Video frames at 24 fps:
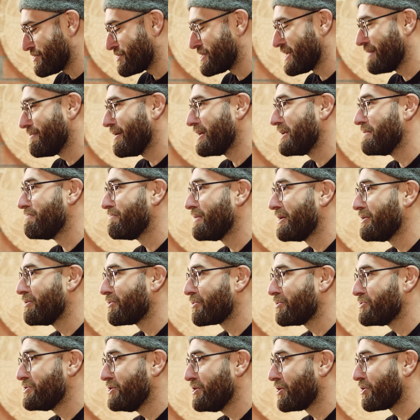while handling
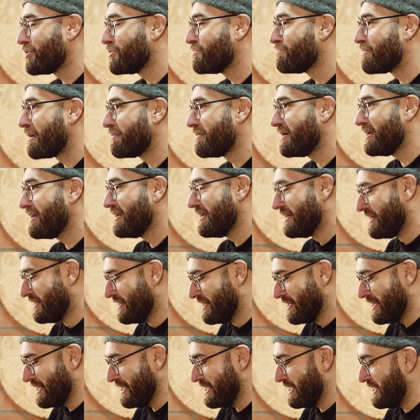sharp knives.
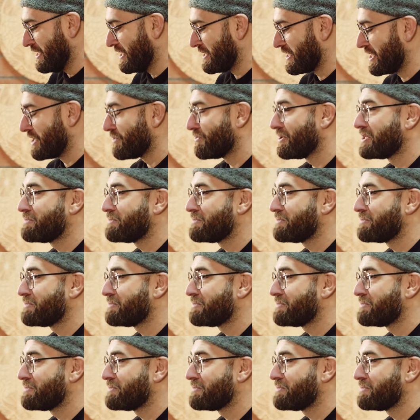Let's move on.